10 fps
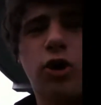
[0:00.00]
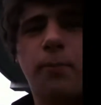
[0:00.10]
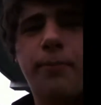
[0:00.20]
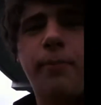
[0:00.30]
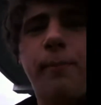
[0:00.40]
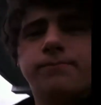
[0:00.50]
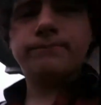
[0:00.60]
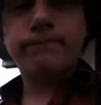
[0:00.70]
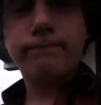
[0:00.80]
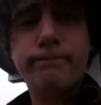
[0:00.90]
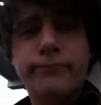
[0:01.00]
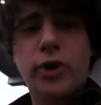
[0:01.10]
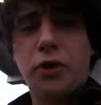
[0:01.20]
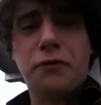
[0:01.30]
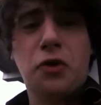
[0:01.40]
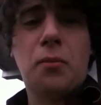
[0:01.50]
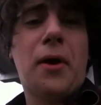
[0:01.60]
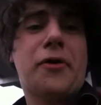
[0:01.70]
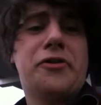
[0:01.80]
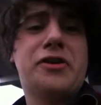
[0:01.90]
up. Don't know if you
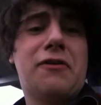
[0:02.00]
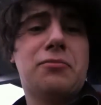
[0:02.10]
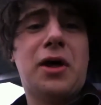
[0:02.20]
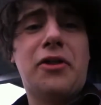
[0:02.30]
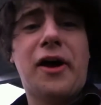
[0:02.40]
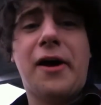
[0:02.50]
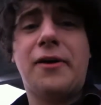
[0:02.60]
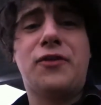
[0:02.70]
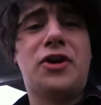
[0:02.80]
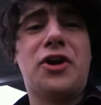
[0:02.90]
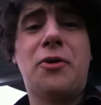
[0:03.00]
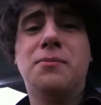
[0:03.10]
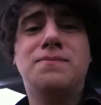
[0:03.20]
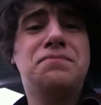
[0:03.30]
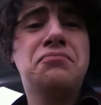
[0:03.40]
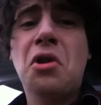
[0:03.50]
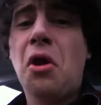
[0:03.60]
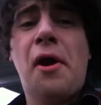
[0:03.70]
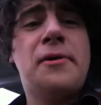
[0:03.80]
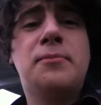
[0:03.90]
Americans have them like that. If you do,
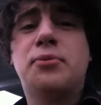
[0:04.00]
they look